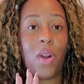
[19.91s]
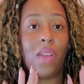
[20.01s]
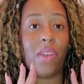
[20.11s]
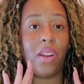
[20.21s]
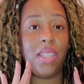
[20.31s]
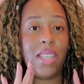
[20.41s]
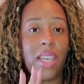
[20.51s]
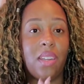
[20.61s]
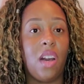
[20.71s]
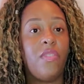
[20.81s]
I've already
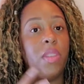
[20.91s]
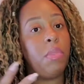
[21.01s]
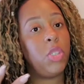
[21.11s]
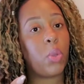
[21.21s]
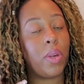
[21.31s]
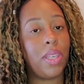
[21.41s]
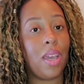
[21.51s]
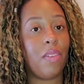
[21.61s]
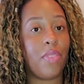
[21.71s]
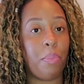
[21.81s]
taken off the majority of the